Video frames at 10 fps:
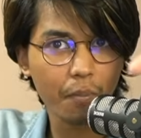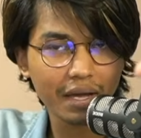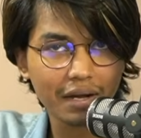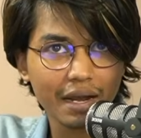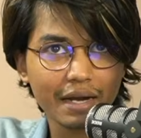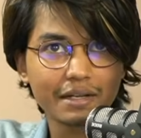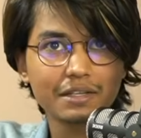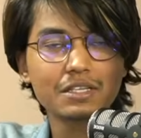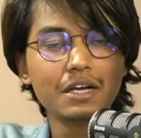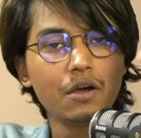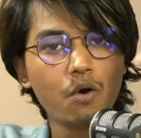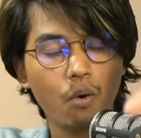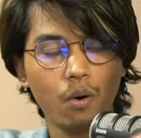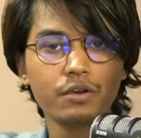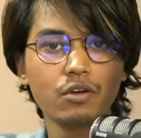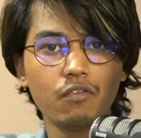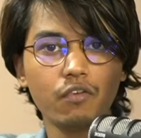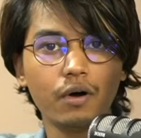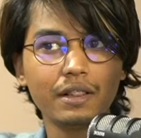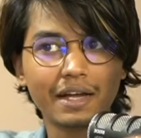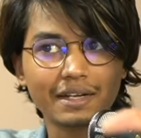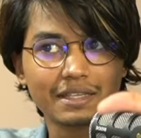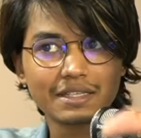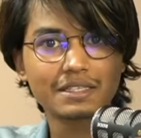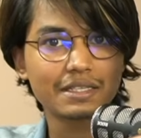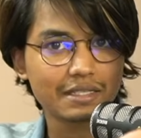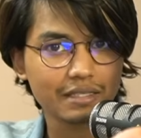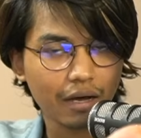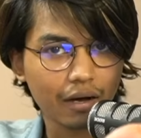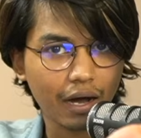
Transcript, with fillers: big letters on your wall that this is the